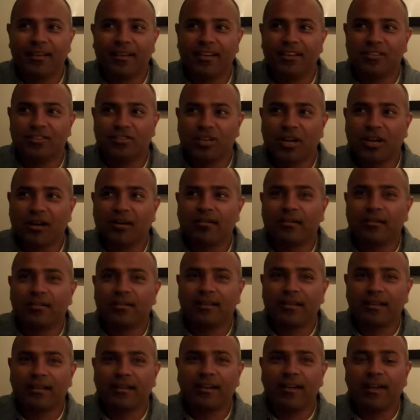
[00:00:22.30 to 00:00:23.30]
in
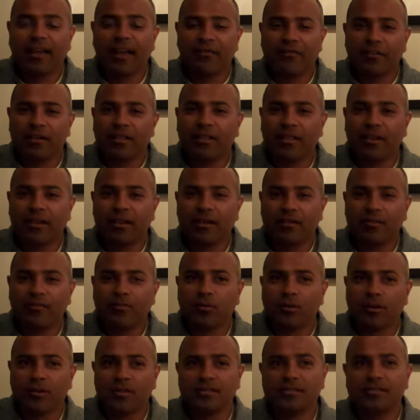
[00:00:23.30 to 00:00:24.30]
general, everything
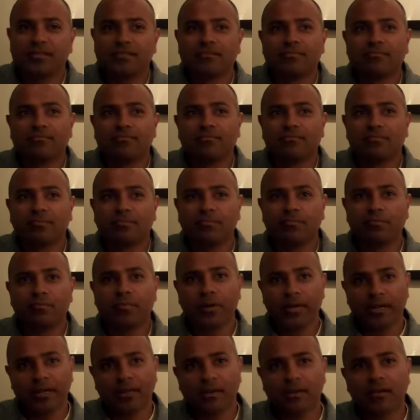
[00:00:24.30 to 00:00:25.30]
was
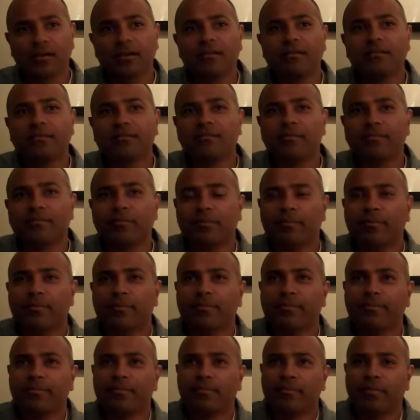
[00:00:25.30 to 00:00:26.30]
pretty good,
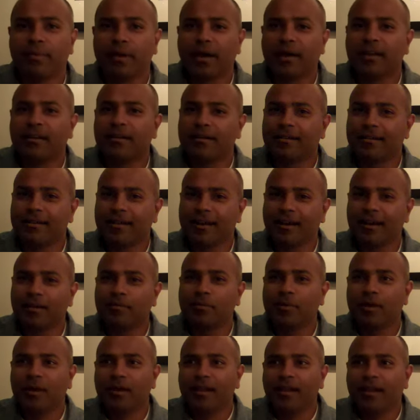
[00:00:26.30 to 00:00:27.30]
but
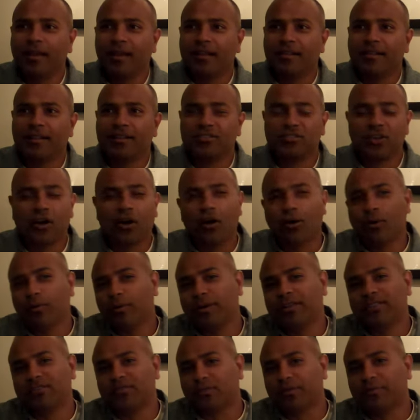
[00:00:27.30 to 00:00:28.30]
um, there's
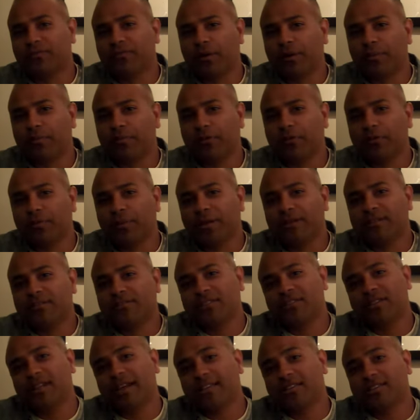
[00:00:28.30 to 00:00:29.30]
always room for improvement.
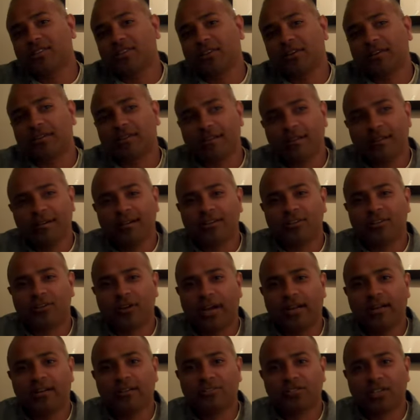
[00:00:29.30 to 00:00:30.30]
For the next year,
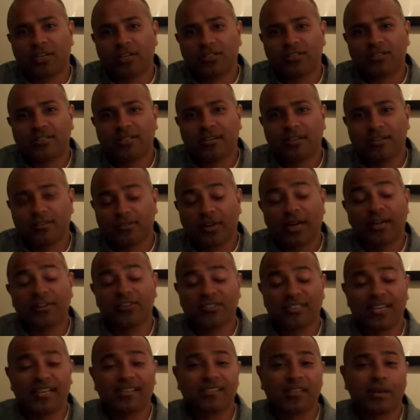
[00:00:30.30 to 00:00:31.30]
try to judge, uh, try
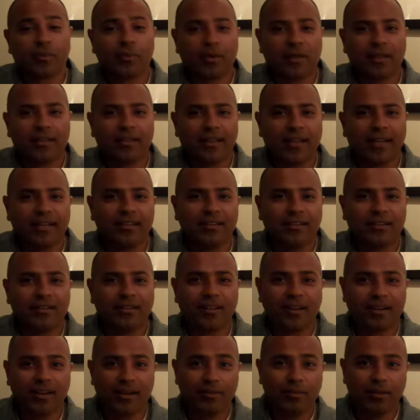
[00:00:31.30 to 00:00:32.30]
to send something
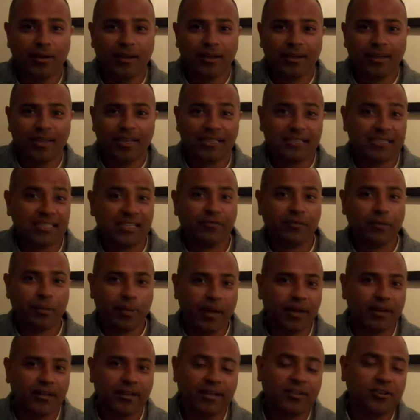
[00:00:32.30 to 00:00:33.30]
that um, is even
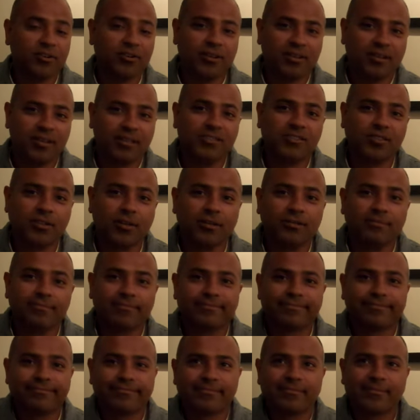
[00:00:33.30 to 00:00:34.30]
better than you did this year.
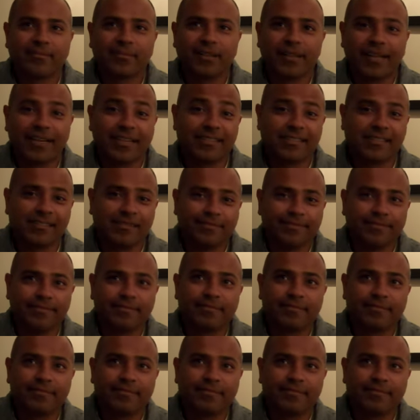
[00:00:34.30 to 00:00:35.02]
Thanks.